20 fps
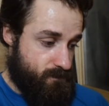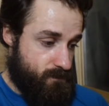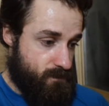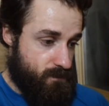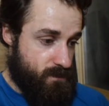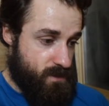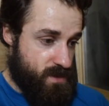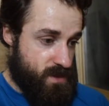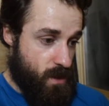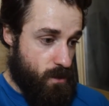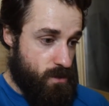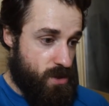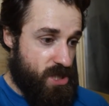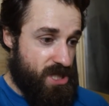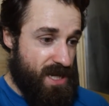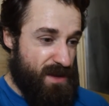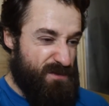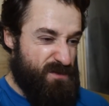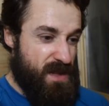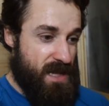So
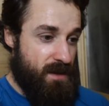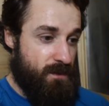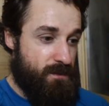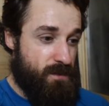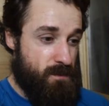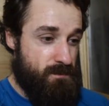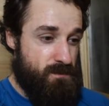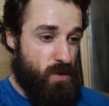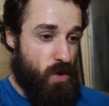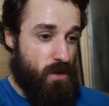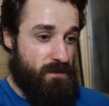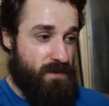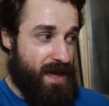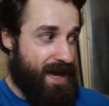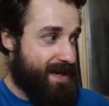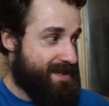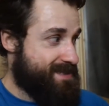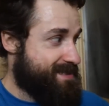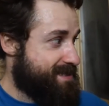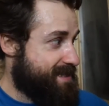shifting from more of
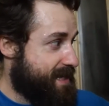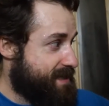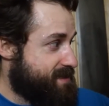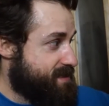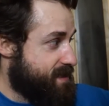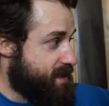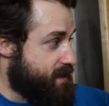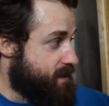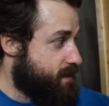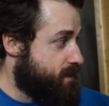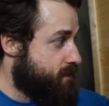that aesthetic